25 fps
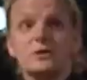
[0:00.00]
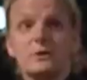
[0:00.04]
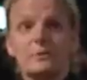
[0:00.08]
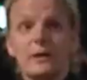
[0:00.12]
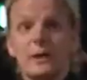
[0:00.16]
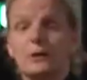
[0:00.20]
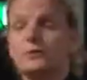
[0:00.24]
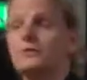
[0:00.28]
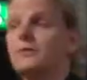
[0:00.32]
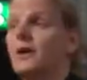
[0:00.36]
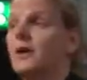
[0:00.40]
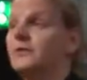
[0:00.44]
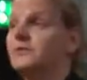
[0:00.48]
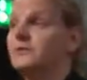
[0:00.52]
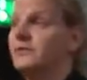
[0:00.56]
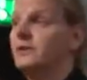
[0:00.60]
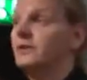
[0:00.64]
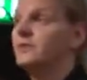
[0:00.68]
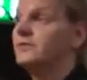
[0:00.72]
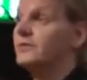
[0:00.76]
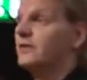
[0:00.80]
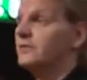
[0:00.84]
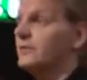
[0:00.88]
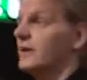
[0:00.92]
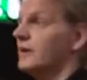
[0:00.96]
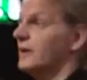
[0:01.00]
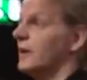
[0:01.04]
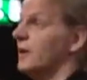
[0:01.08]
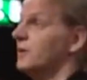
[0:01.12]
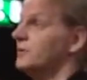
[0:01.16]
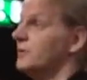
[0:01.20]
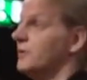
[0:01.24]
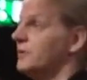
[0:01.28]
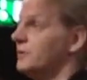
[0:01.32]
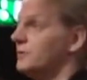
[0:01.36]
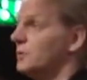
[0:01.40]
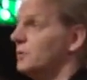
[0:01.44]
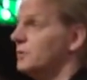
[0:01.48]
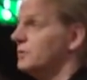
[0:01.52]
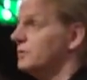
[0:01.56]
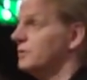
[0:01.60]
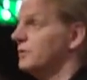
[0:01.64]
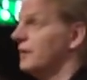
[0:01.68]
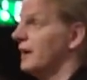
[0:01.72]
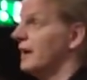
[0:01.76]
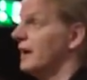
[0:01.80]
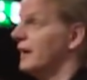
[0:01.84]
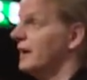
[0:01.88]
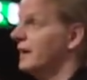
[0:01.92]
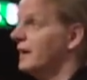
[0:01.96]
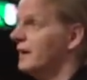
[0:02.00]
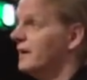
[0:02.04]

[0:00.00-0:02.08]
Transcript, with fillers: some of those advantages as I go through the talk today.